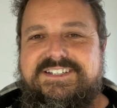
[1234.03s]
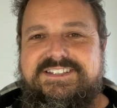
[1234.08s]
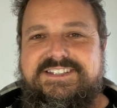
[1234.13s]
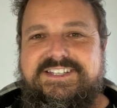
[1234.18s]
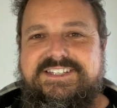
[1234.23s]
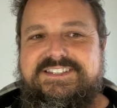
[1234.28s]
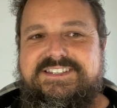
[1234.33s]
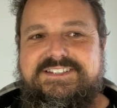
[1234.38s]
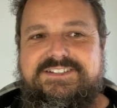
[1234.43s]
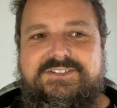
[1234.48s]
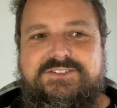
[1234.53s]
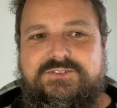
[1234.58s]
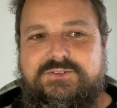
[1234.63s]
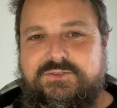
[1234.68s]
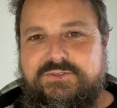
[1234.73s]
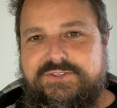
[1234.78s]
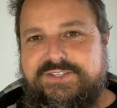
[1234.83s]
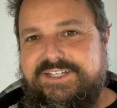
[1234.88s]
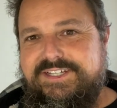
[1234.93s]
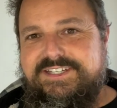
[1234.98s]
Like the
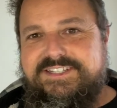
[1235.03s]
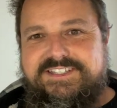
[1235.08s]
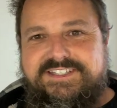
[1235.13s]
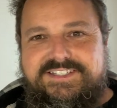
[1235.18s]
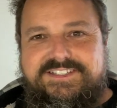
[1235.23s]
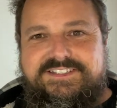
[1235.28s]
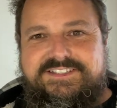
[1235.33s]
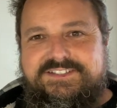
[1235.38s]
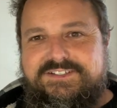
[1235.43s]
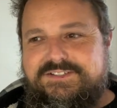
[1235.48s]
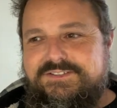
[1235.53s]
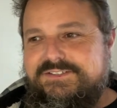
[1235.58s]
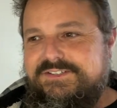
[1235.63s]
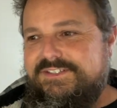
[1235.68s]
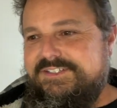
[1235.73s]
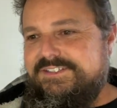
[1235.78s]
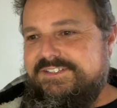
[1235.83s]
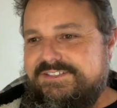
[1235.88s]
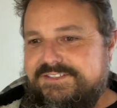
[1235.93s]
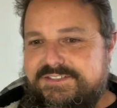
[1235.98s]
old, uh, you know,
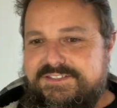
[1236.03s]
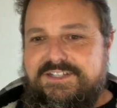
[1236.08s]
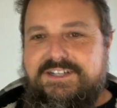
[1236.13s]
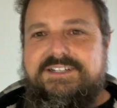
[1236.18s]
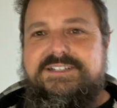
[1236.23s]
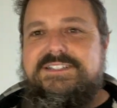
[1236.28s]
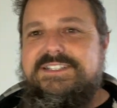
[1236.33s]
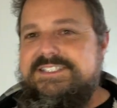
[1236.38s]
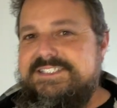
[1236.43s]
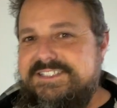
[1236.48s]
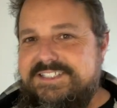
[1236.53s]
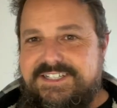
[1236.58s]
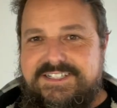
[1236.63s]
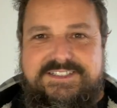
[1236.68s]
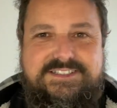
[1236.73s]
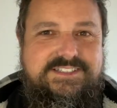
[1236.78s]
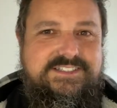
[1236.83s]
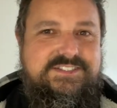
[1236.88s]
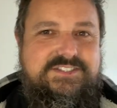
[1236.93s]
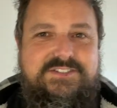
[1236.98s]
ugly
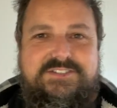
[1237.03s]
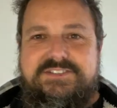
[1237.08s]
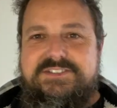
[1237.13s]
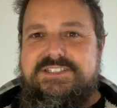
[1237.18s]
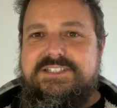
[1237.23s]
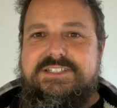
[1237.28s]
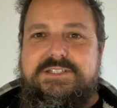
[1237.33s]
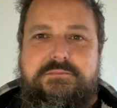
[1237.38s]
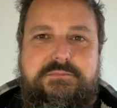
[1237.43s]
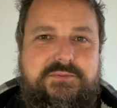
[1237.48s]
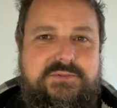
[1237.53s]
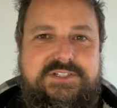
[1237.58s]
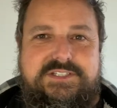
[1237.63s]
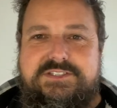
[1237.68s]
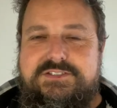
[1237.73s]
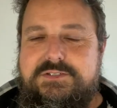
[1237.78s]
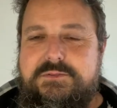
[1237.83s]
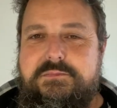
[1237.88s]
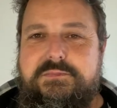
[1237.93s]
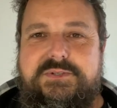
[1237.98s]
duckling turns into
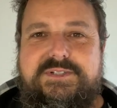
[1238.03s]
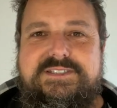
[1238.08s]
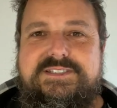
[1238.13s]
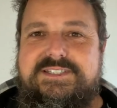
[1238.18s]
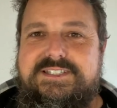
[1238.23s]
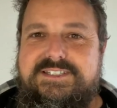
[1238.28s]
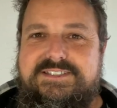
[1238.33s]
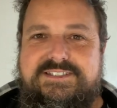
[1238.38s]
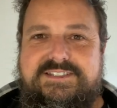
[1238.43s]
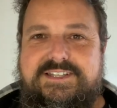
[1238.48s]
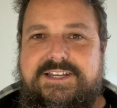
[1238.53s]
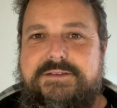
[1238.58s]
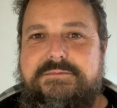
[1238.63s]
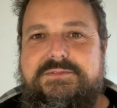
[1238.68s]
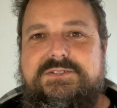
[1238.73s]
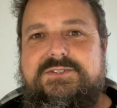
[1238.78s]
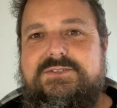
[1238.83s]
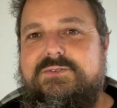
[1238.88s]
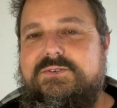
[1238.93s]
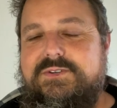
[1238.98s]
prince or princess type
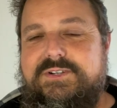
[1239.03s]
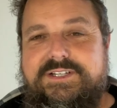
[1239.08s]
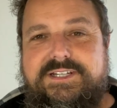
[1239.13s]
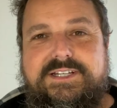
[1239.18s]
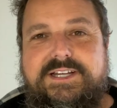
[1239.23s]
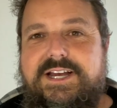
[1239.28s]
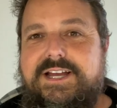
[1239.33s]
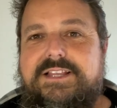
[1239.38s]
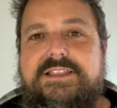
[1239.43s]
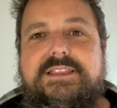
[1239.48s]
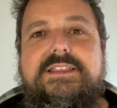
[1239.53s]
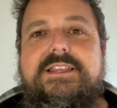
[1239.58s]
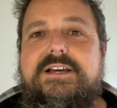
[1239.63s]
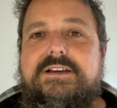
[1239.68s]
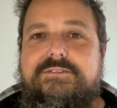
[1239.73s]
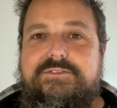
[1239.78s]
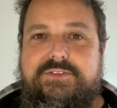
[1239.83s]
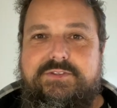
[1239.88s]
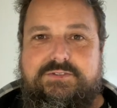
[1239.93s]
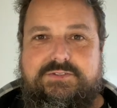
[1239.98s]
story. I
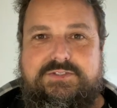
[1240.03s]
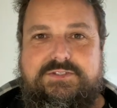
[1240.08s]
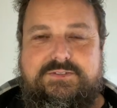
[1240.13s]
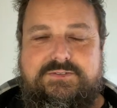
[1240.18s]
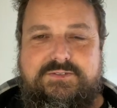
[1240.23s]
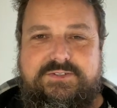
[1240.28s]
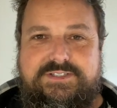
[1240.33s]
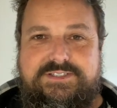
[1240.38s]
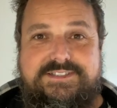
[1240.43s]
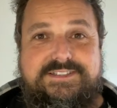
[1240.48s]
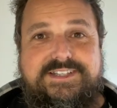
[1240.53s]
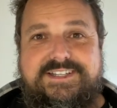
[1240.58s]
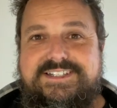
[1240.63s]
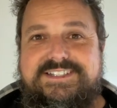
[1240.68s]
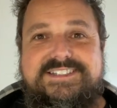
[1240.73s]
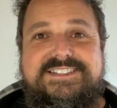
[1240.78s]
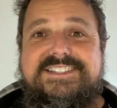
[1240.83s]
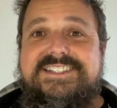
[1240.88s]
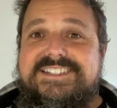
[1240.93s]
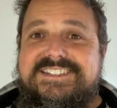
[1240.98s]
love those stories. It's like
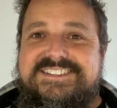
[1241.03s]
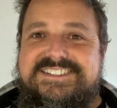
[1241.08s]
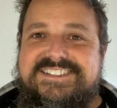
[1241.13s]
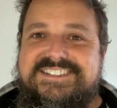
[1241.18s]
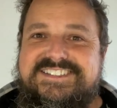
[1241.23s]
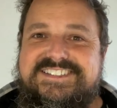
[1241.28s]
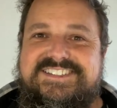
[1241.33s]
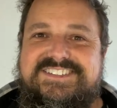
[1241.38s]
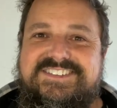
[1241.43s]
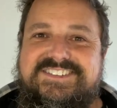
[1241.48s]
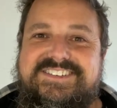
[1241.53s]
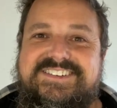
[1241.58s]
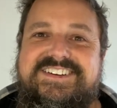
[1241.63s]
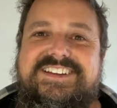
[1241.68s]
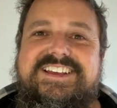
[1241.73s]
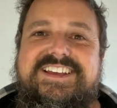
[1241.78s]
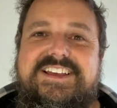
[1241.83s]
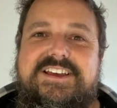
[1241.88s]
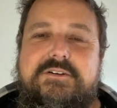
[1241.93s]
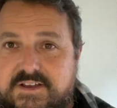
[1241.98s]
a Disney
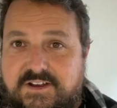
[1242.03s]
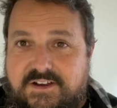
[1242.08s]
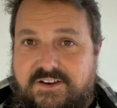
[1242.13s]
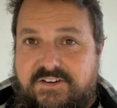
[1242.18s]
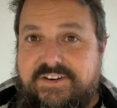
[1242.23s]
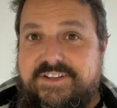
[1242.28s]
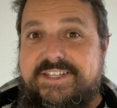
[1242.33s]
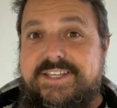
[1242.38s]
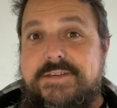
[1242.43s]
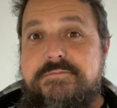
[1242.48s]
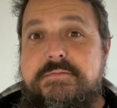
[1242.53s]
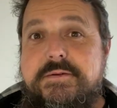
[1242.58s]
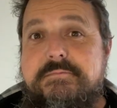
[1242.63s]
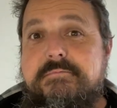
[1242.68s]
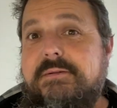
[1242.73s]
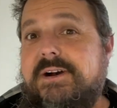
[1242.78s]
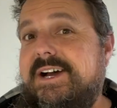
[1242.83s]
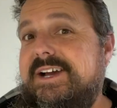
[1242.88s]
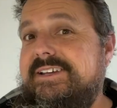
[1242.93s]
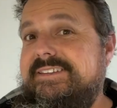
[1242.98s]
story. All right, keep
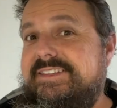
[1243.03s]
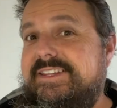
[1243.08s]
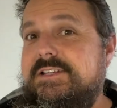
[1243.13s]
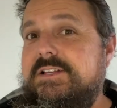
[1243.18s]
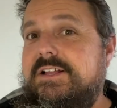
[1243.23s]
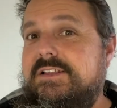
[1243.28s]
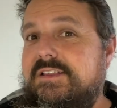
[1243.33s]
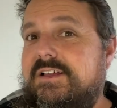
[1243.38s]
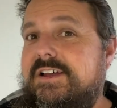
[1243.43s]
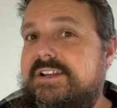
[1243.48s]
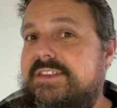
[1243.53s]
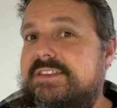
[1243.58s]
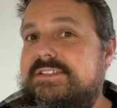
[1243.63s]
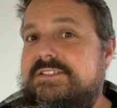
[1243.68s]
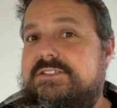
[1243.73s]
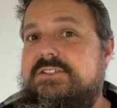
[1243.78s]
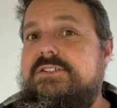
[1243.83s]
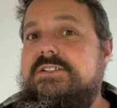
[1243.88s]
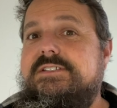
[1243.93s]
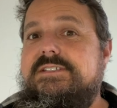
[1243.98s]
in mind that a lot of
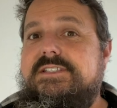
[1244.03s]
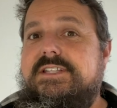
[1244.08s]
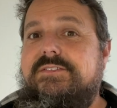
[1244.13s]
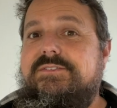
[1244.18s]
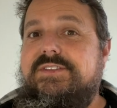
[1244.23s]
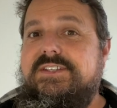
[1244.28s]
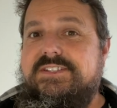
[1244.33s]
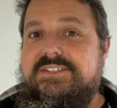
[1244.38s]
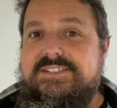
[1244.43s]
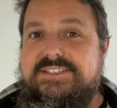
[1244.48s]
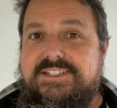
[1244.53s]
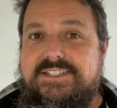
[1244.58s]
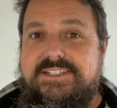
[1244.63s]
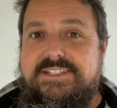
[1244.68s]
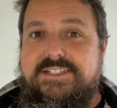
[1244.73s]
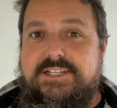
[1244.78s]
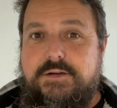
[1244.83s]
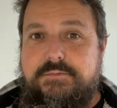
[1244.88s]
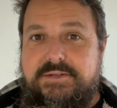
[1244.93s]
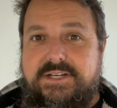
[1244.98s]
this good stuff that you
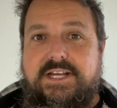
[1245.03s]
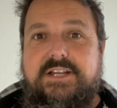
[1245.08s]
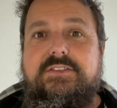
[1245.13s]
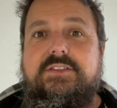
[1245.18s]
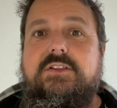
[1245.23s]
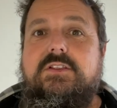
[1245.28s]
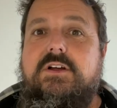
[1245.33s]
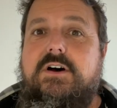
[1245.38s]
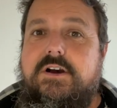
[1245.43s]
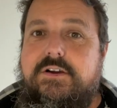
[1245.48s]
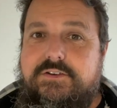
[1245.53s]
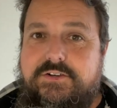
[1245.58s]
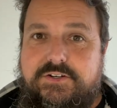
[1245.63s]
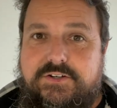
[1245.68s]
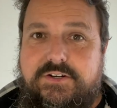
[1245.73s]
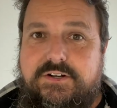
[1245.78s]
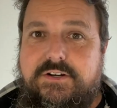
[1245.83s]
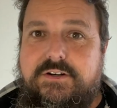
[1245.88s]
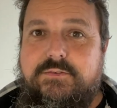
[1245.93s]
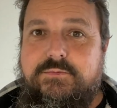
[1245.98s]
see coming out of the
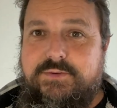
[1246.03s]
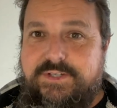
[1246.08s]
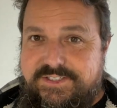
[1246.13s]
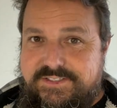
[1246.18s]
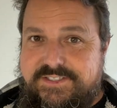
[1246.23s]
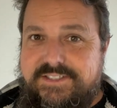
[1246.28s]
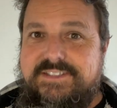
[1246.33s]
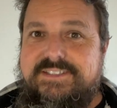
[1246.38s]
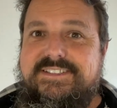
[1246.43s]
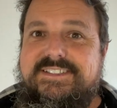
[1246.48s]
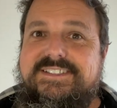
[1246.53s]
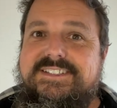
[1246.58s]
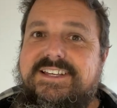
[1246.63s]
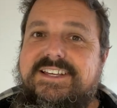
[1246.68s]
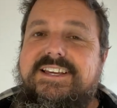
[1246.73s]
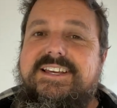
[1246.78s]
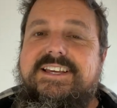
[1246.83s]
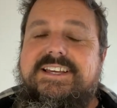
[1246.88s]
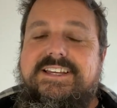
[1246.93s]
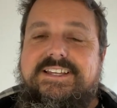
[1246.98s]
locker recently
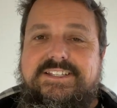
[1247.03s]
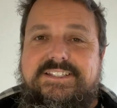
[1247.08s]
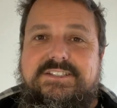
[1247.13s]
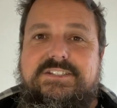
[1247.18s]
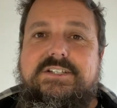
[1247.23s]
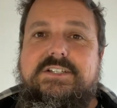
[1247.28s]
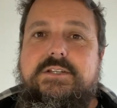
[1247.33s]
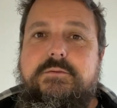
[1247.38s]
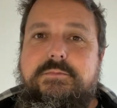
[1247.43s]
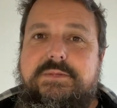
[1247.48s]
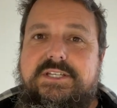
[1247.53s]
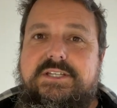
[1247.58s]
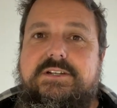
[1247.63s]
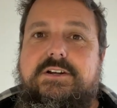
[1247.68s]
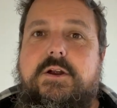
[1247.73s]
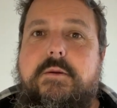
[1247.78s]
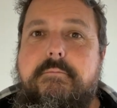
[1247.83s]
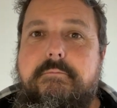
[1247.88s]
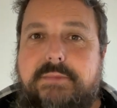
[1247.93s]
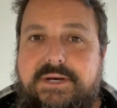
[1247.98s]
is gonna be in
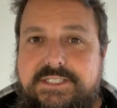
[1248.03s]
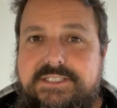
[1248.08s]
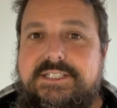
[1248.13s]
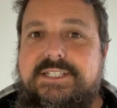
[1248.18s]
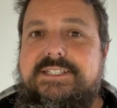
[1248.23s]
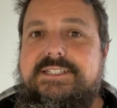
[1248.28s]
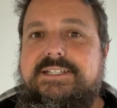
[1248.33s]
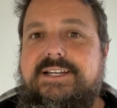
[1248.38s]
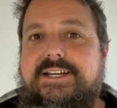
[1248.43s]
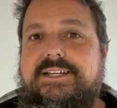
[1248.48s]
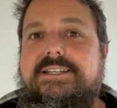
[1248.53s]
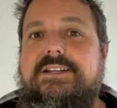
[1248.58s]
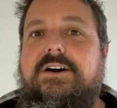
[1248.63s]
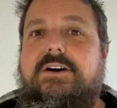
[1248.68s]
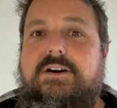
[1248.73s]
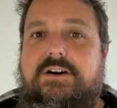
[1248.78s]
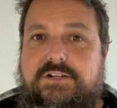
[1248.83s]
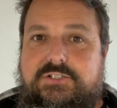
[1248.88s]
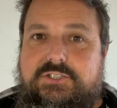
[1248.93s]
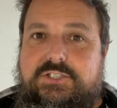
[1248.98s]
our Monday night
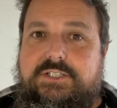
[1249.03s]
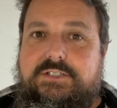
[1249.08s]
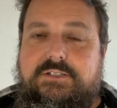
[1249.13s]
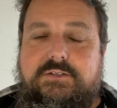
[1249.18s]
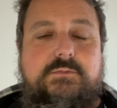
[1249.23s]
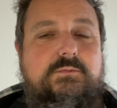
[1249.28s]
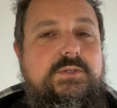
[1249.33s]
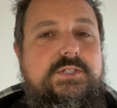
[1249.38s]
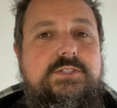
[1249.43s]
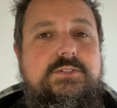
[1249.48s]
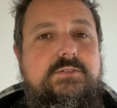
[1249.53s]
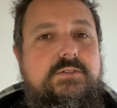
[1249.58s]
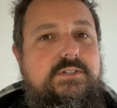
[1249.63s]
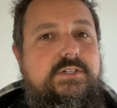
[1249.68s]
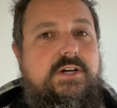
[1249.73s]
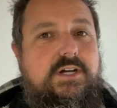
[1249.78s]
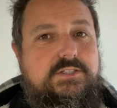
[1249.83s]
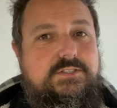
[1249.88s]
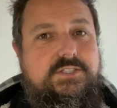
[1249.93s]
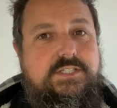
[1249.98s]
auction. We do
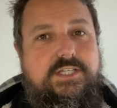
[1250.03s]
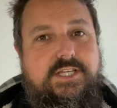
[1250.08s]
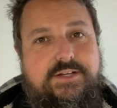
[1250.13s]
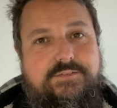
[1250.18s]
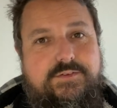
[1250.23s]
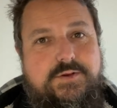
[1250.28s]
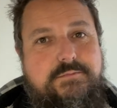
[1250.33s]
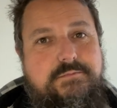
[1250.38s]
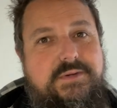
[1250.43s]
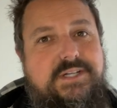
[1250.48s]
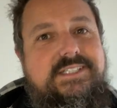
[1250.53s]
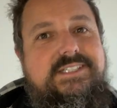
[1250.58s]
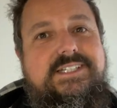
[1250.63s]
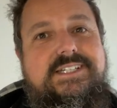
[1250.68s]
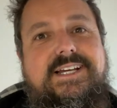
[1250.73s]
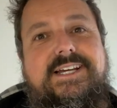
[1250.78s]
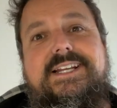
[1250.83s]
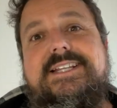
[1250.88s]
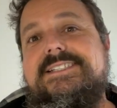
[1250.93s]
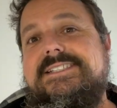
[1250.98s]
an auction every Monday
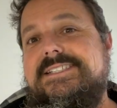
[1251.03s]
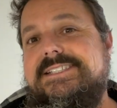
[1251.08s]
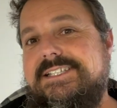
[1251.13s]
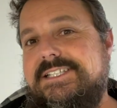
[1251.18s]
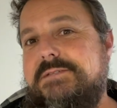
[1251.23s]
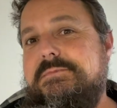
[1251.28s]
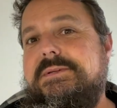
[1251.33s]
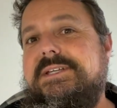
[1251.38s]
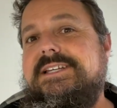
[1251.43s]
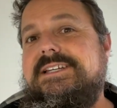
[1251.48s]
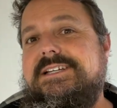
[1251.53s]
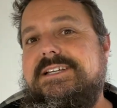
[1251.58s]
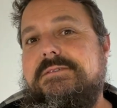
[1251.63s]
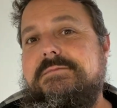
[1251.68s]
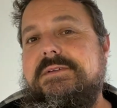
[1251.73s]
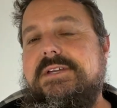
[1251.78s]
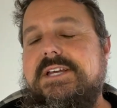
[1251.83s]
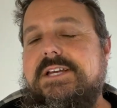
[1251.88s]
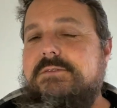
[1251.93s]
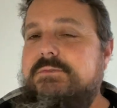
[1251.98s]
night at 6
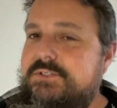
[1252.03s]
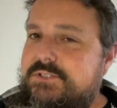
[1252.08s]
p.m.